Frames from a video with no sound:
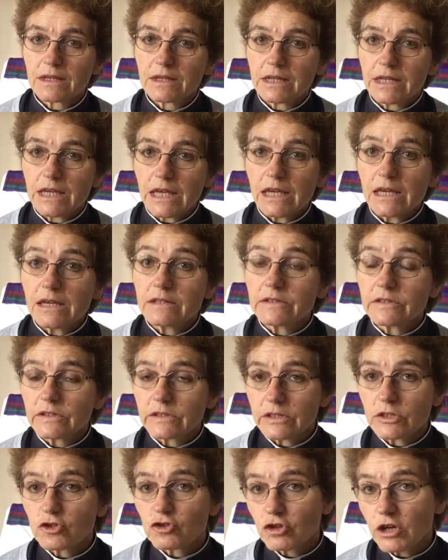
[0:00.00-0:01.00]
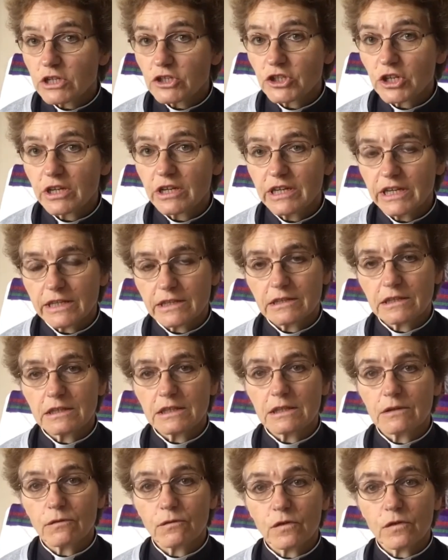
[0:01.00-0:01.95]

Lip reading: He is the treasure hidden in the